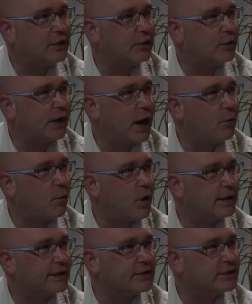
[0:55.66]
knew what I
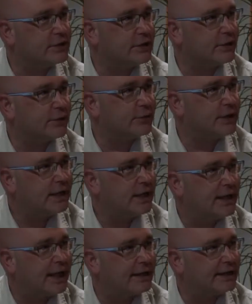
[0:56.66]
wanted to do
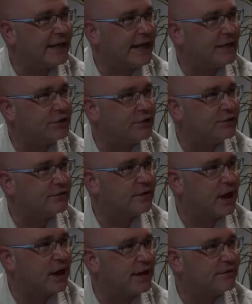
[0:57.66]
at the age of
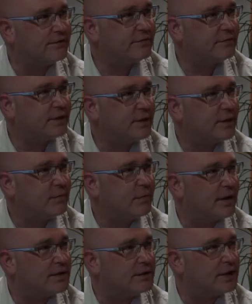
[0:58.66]
5.
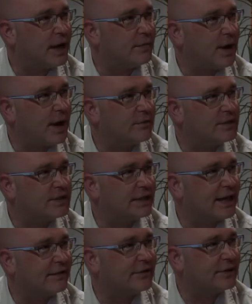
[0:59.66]
By the time I was
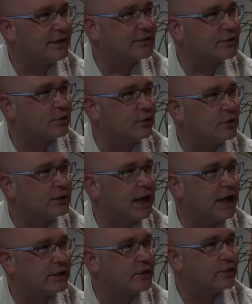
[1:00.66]
11 years old,
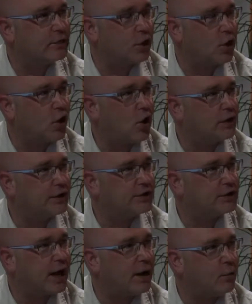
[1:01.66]
I knew the
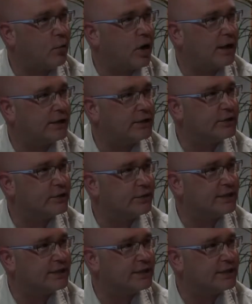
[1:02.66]
college I wanted to